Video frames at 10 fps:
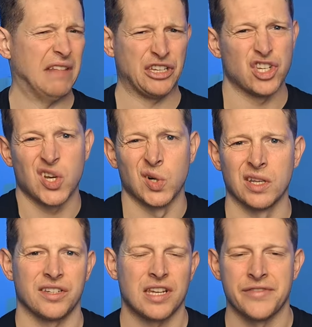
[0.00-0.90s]
let's just call
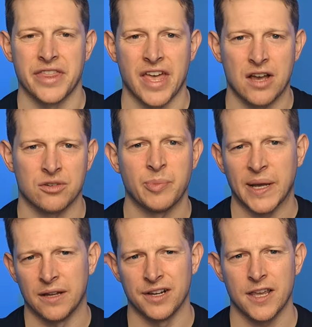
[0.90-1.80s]
it
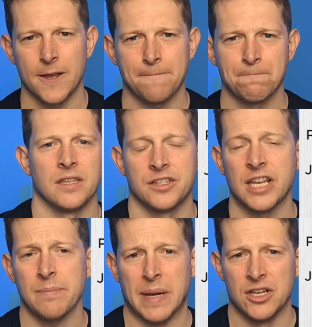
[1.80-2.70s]
£7,000 a year. Their
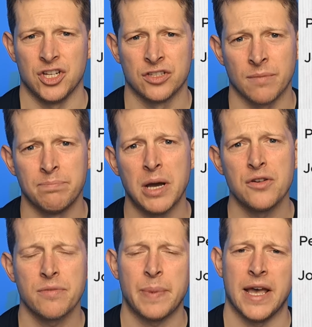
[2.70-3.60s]
state pensions are
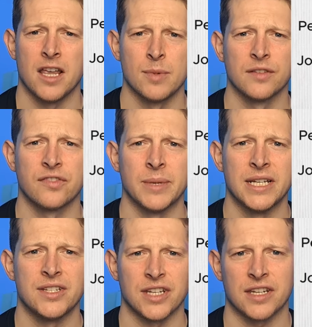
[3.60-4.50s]
both payable from
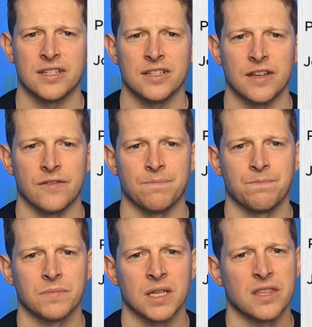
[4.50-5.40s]
age 67.
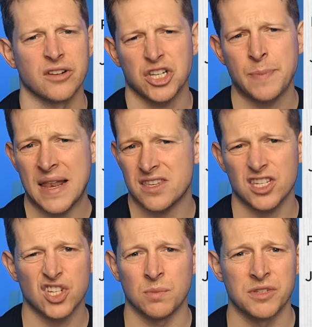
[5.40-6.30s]
Their
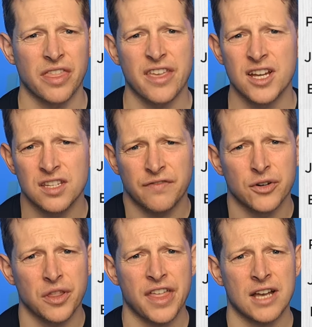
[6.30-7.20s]
expenses come to
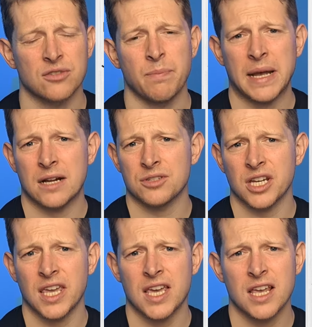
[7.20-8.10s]
£34,000
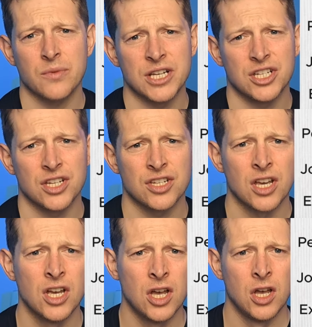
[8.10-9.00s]
a year, which is